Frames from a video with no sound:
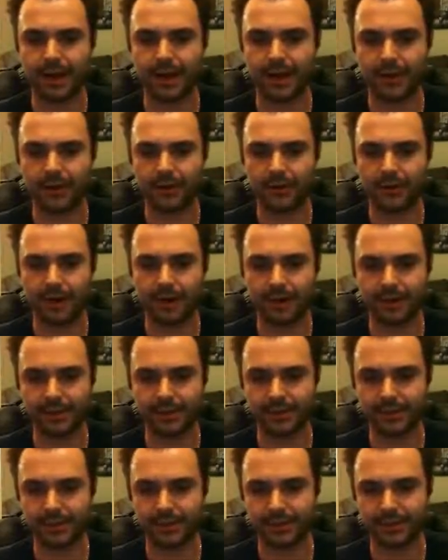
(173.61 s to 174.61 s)
credit
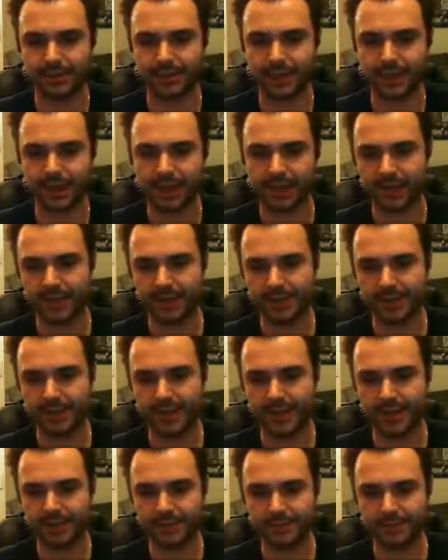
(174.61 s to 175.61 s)
expenditure here, I'd
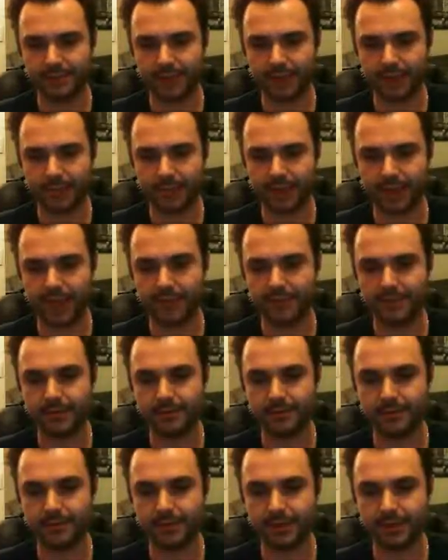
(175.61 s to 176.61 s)
say, is this model count
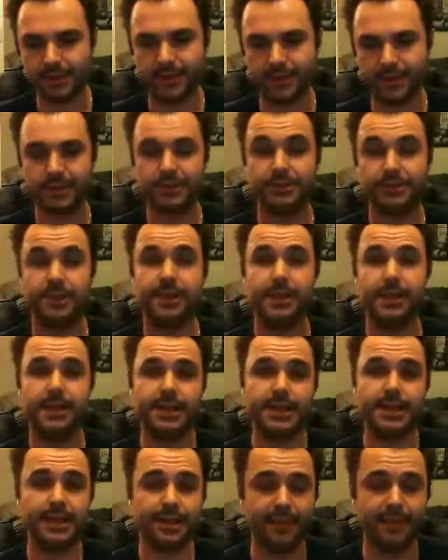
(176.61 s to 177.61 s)
expenditure.
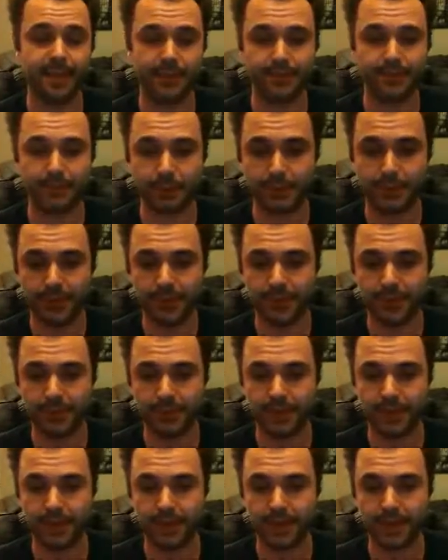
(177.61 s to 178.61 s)
That's
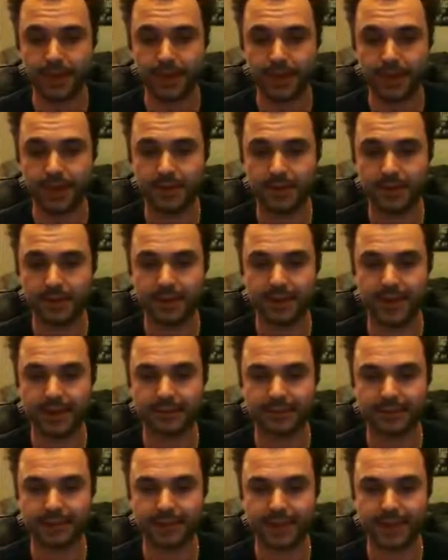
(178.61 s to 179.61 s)
because
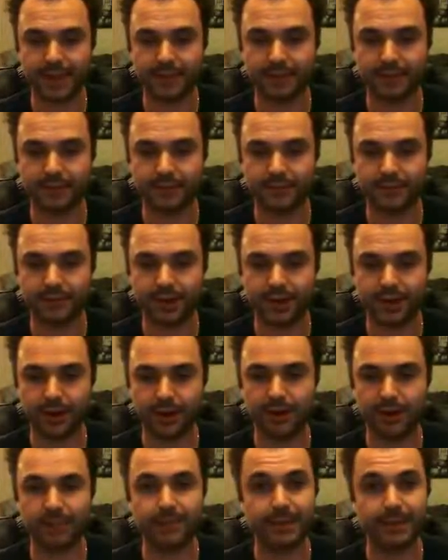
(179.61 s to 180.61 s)
that credit
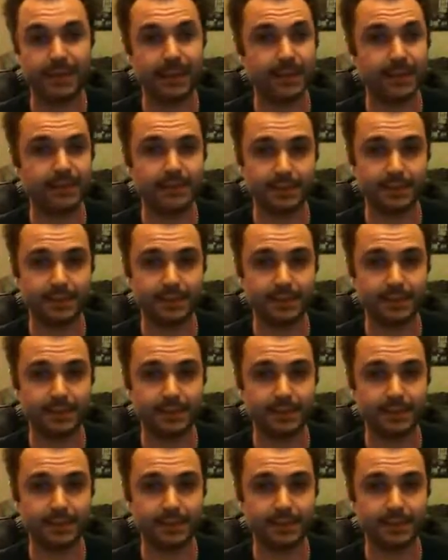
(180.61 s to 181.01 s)
only begins at